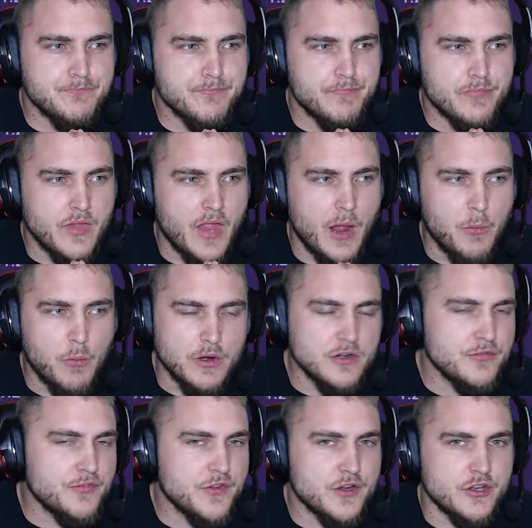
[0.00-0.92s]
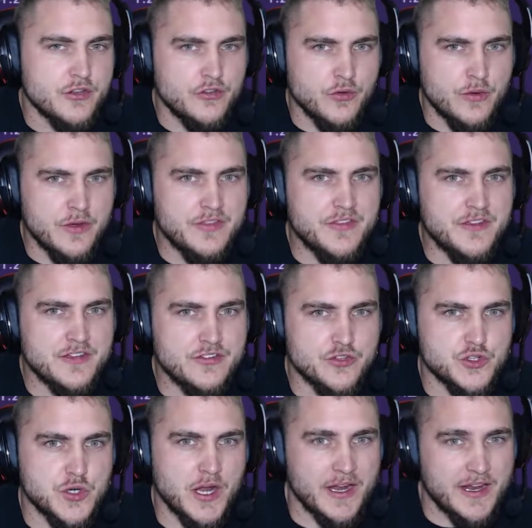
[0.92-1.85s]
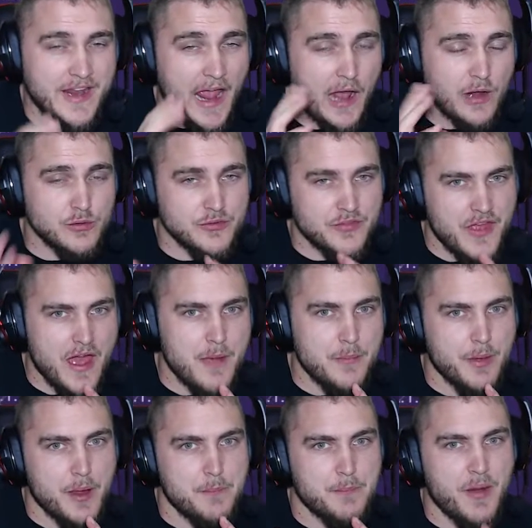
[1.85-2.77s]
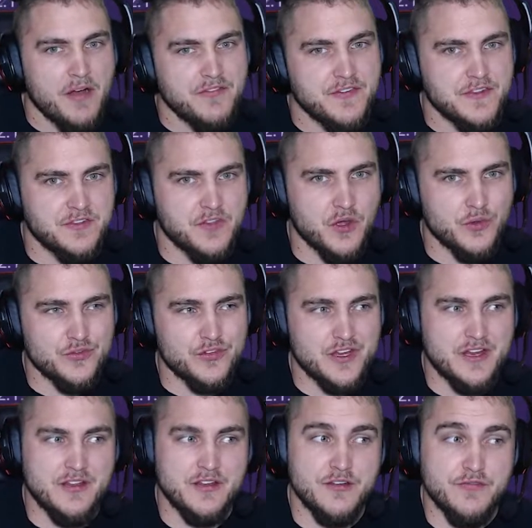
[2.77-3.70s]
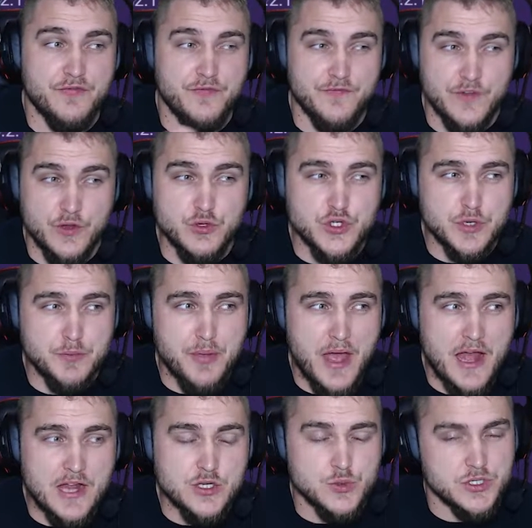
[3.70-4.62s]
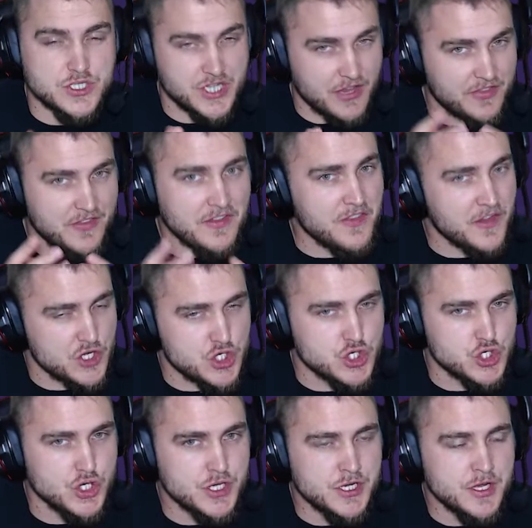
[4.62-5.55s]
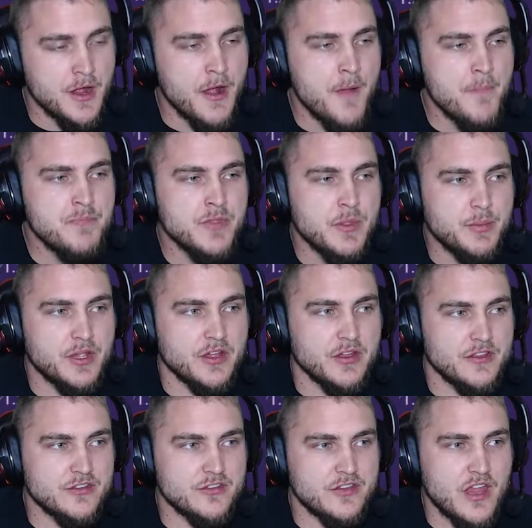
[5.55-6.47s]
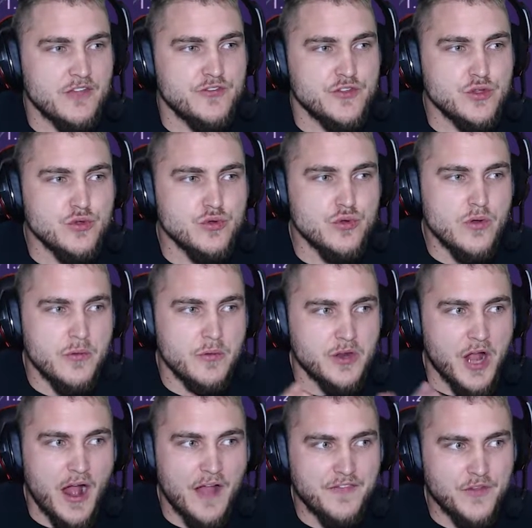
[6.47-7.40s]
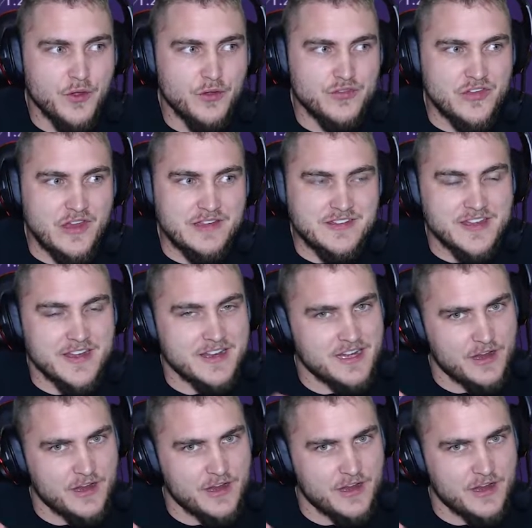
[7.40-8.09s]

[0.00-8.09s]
I wonder if they're going to do anything to try and counter that by buffing those like in a future patch, which I think they should. Because if you got those and didn't have